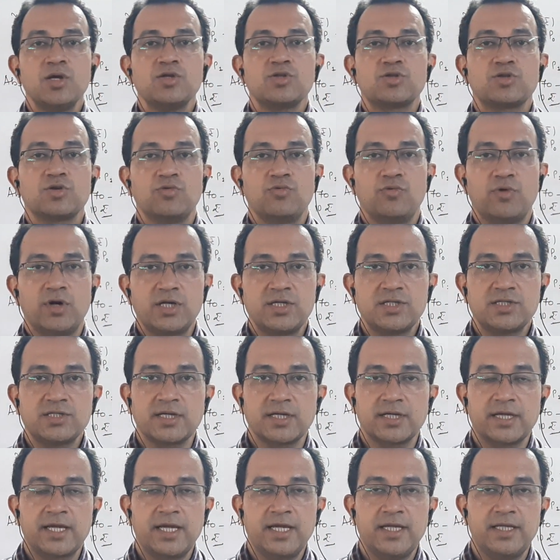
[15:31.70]
So once
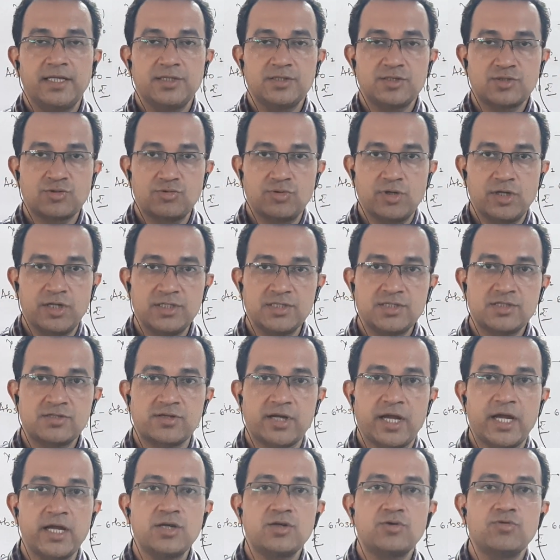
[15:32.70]
again students,
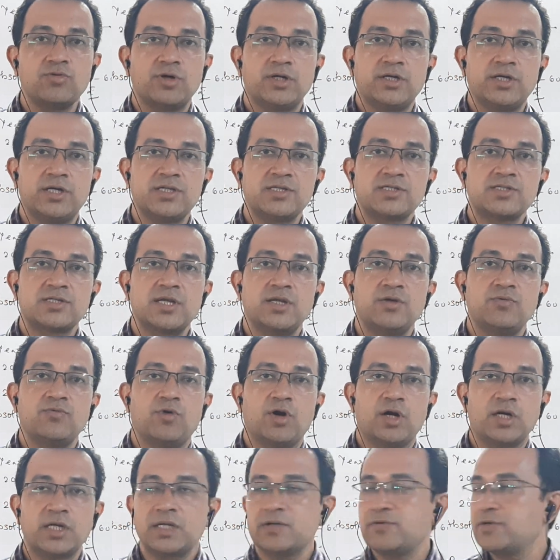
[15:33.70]
try to understand
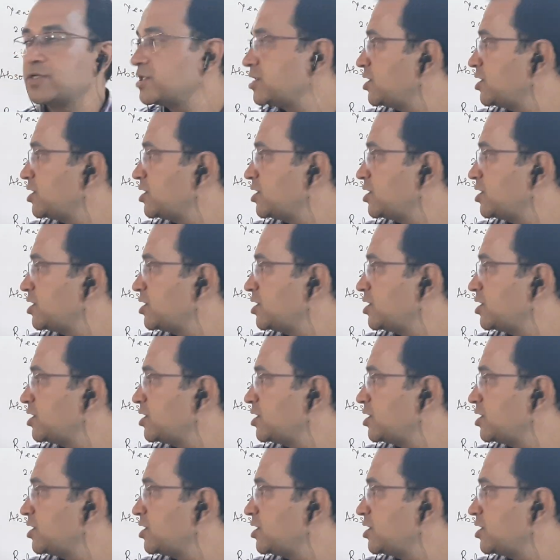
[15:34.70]
whatever